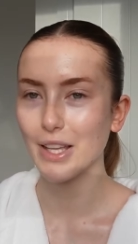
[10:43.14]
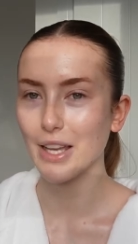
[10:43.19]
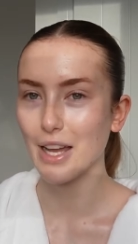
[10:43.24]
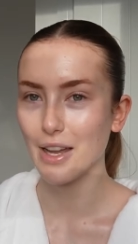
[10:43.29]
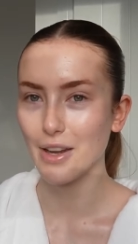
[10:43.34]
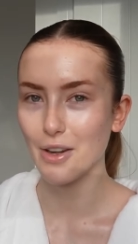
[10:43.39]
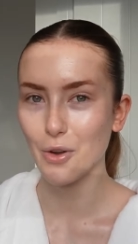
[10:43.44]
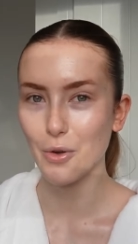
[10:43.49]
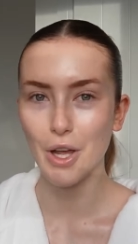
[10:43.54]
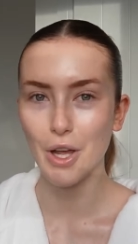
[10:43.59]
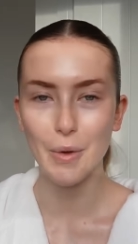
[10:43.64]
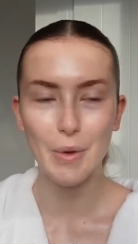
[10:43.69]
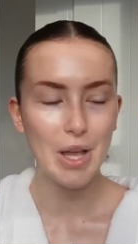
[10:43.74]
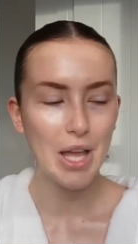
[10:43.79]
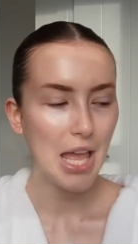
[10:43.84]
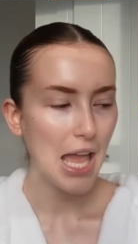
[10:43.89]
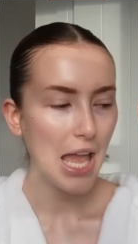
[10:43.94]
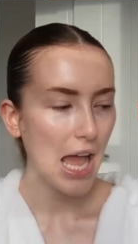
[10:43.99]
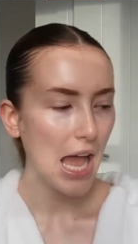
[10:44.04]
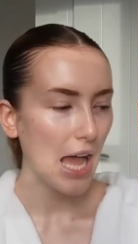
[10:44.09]
I don't know.
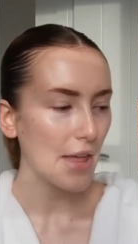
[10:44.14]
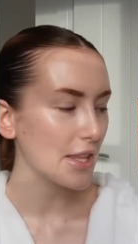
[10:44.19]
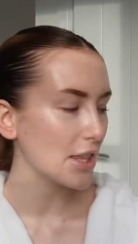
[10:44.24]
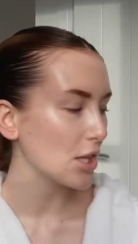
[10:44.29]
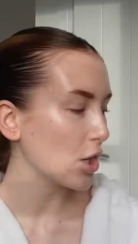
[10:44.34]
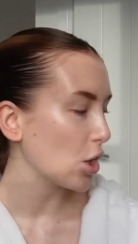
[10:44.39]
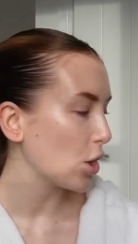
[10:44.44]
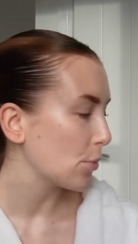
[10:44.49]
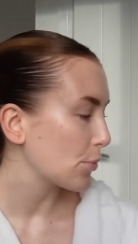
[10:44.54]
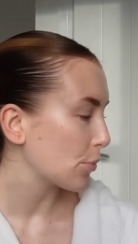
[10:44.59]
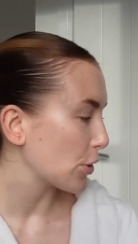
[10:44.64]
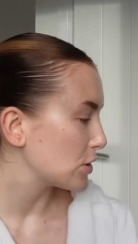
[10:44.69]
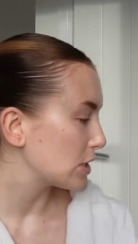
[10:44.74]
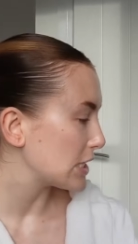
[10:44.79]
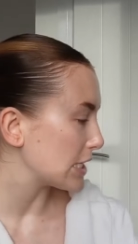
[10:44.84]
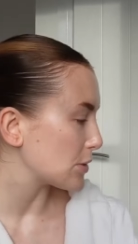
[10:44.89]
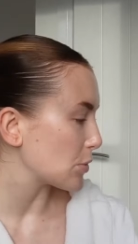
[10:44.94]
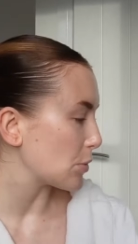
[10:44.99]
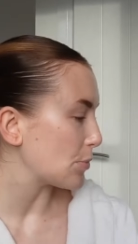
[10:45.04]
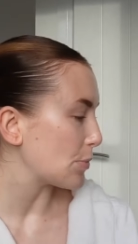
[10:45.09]
I think the whole
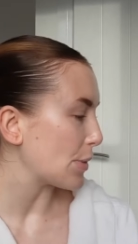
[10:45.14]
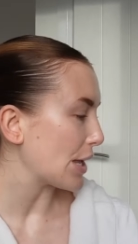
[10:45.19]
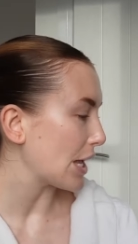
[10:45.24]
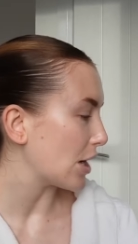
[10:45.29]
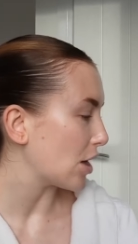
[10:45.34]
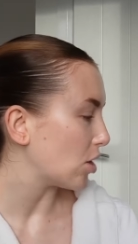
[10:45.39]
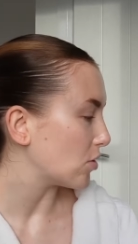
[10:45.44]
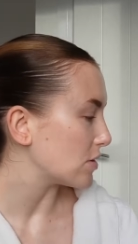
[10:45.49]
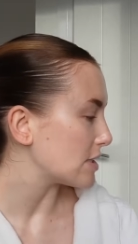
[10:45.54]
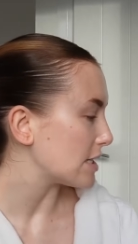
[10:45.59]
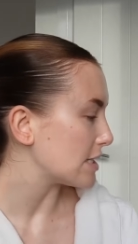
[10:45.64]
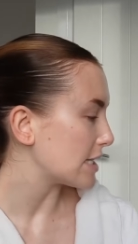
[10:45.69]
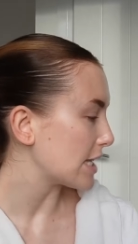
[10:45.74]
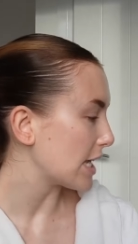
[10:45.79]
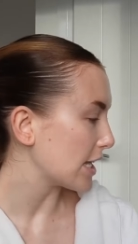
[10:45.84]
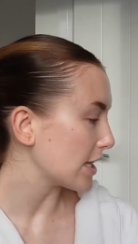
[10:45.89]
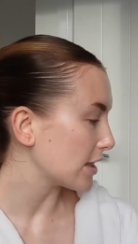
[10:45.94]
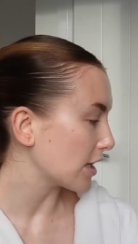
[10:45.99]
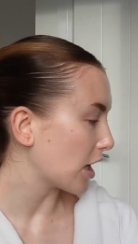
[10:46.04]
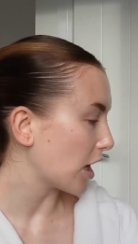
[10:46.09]
process would be obviously
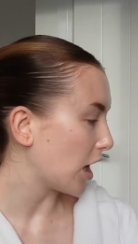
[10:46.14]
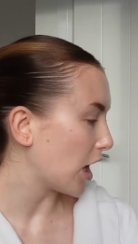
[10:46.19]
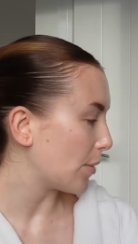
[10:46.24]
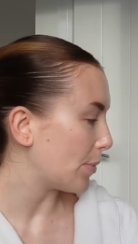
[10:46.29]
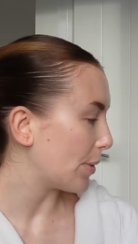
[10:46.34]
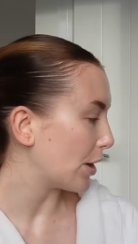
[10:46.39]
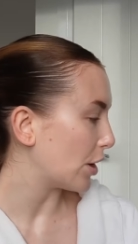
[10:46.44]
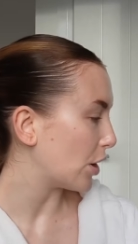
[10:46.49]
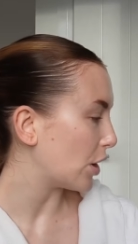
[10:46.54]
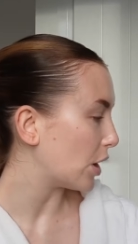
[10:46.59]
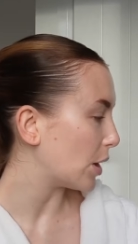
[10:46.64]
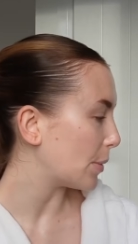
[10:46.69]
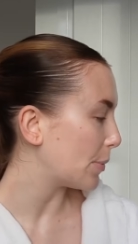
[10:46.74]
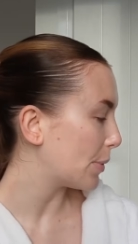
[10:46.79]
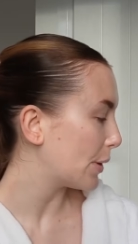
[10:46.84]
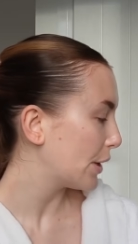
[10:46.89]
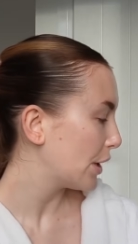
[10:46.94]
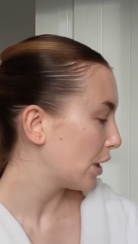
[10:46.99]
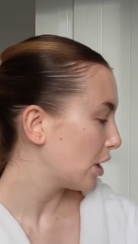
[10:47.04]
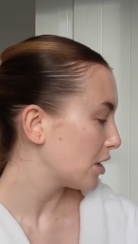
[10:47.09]
take the carpet
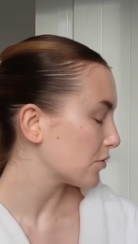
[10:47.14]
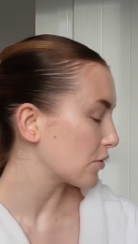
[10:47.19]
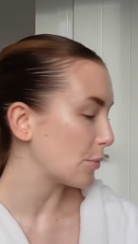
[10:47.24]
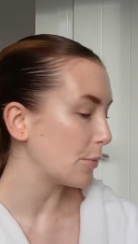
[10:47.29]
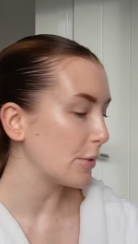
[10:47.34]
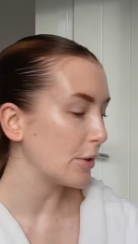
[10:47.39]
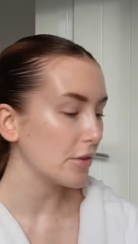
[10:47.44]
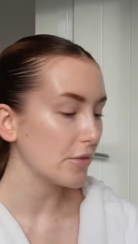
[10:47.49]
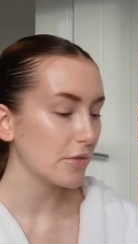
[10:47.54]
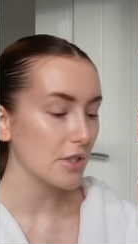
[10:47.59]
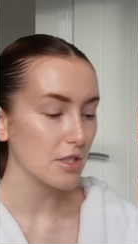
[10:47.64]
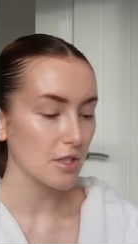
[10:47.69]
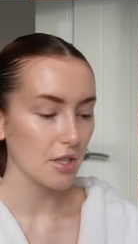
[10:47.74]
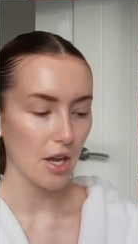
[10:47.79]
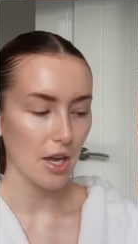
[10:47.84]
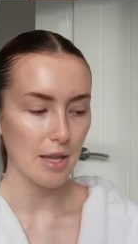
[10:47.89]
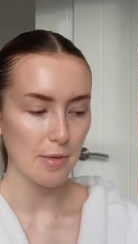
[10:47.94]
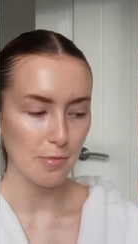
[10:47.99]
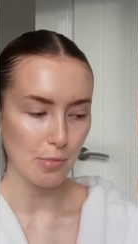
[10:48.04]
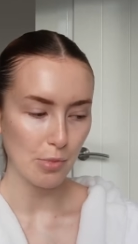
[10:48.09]
up, remove the
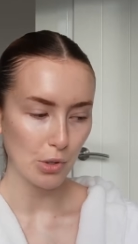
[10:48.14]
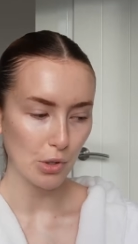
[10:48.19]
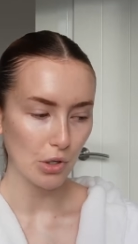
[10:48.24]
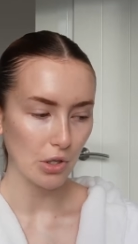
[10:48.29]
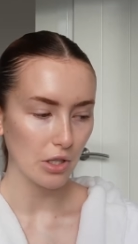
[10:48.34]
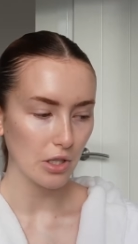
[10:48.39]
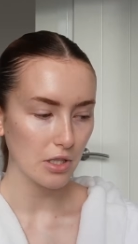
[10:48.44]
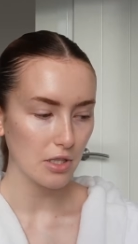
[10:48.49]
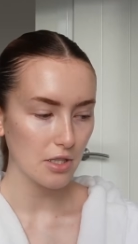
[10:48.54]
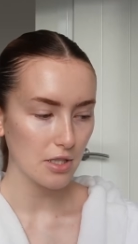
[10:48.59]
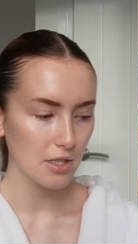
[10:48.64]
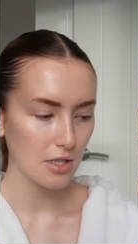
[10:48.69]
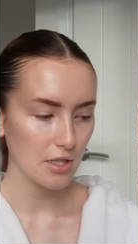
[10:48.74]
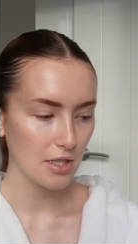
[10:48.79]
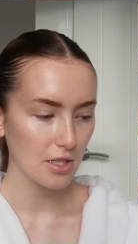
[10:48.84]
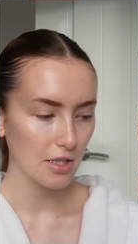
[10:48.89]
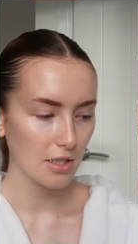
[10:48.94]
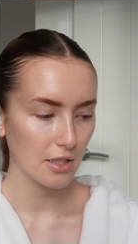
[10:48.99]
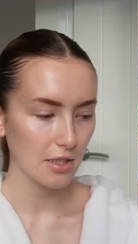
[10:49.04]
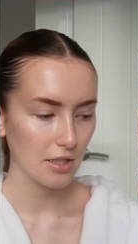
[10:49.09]
skirting
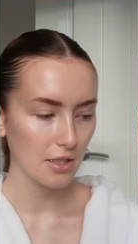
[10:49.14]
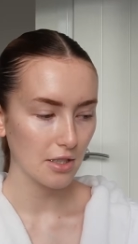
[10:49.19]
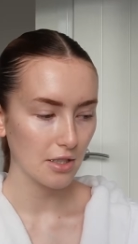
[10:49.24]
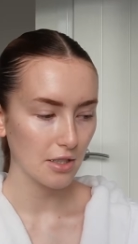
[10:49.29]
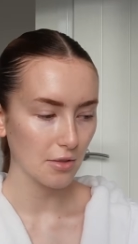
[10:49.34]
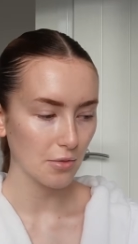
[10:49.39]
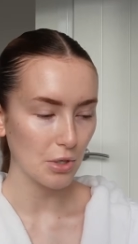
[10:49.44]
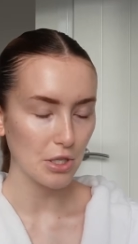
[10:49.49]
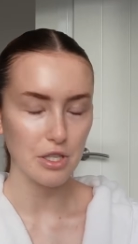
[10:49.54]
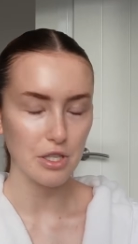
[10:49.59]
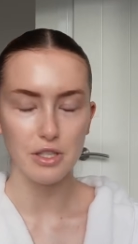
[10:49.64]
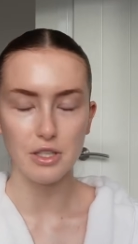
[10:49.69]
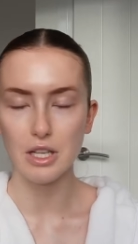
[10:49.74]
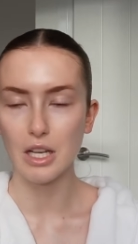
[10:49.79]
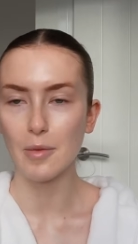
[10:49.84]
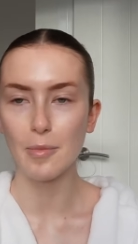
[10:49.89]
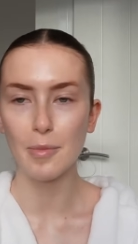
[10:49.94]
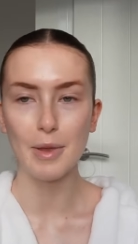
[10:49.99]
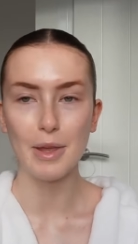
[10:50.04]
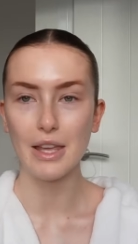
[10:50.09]
boards, which is
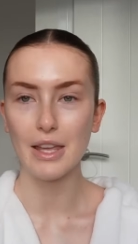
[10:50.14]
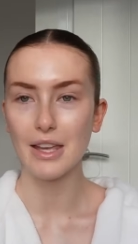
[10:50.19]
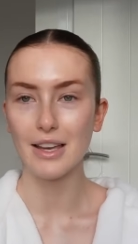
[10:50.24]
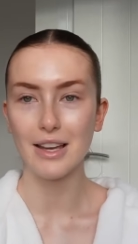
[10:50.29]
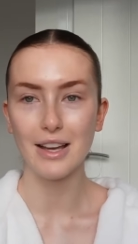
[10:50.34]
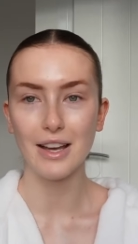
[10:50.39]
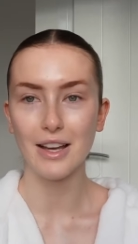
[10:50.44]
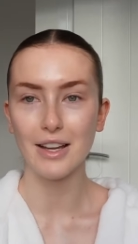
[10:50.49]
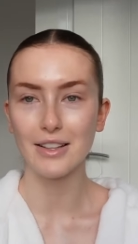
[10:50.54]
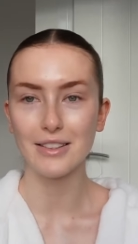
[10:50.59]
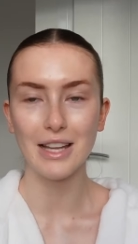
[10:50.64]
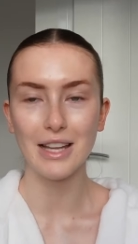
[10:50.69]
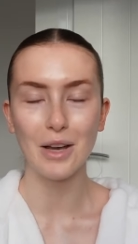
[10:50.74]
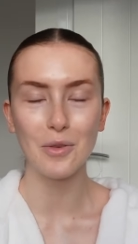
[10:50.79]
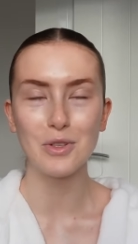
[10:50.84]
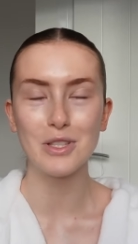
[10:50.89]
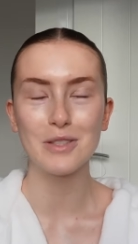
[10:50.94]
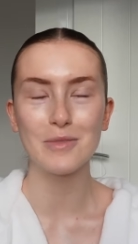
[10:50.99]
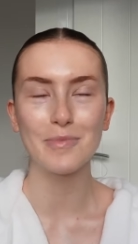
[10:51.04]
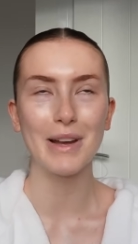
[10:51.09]
gonna be, that
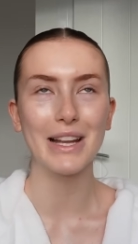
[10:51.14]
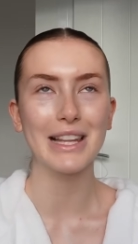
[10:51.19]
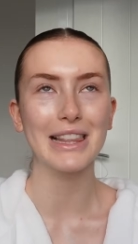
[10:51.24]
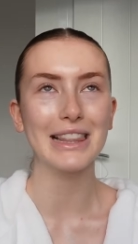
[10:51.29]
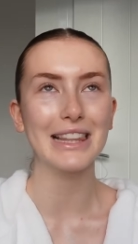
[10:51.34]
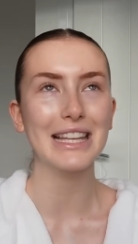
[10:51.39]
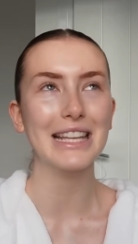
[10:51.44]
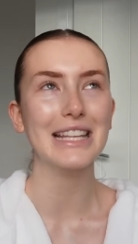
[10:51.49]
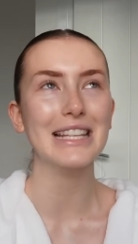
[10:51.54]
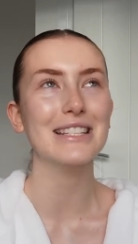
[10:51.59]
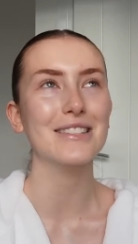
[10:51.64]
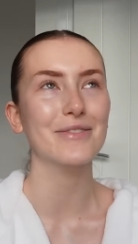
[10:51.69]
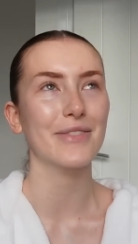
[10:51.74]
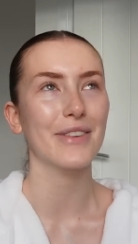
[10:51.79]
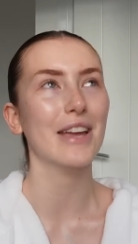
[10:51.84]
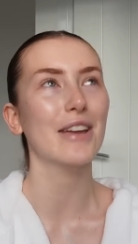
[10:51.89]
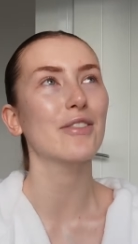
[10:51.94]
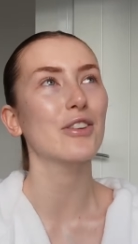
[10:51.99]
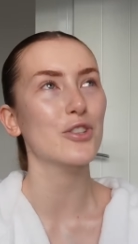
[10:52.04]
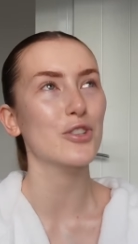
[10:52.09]
was my least
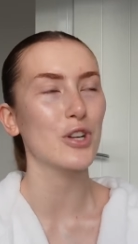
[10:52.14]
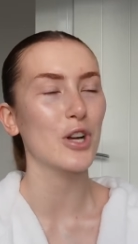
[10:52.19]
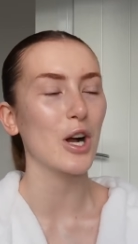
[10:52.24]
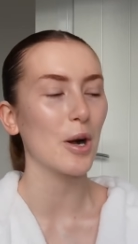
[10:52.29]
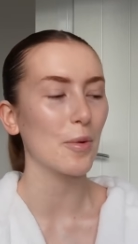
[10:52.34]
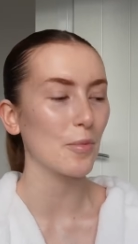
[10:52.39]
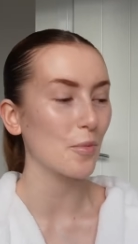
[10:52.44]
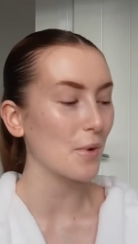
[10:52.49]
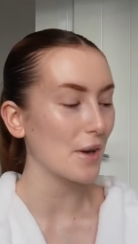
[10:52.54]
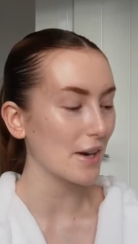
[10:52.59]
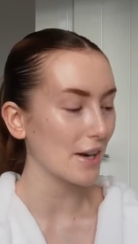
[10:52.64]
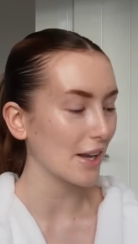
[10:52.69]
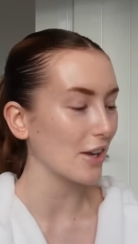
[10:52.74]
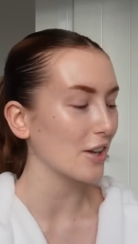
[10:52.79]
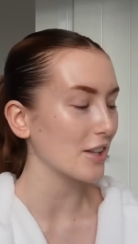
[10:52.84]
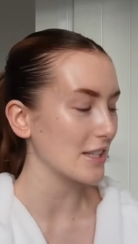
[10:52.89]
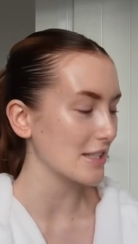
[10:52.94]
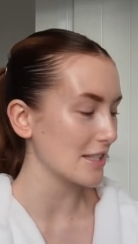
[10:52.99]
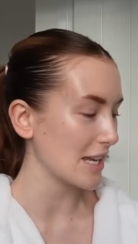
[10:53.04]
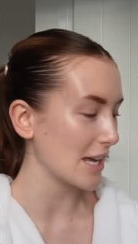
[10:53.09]
favorite job when I
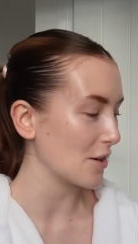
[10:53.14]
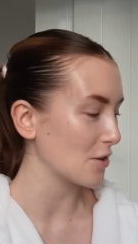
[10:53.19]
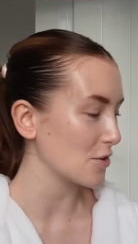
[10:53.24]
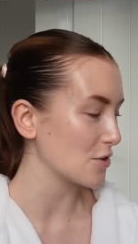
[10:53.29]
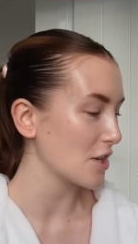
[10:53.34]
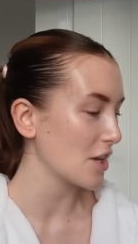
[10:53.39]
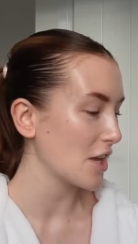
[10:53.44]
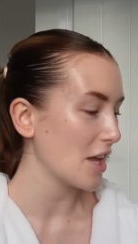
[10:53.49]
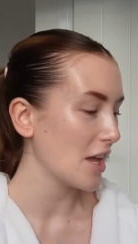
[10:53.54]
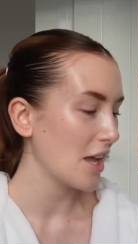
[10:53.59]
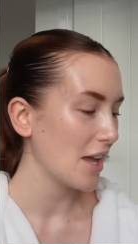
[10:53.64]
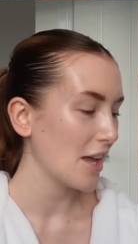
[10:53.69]
got this house.